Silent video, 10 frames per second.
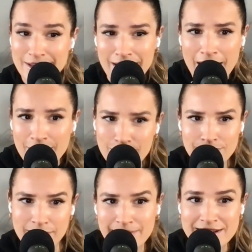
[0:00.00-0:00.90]
Like, I go
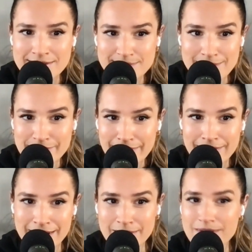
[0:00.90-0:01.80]
3 weeks sometimes
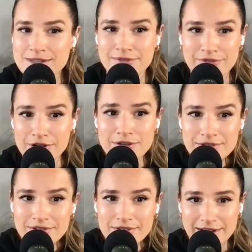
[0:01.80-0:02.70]
without eating a piece of fruit,
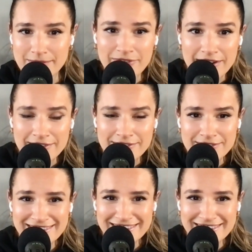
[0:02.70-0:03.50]
and I'm fine.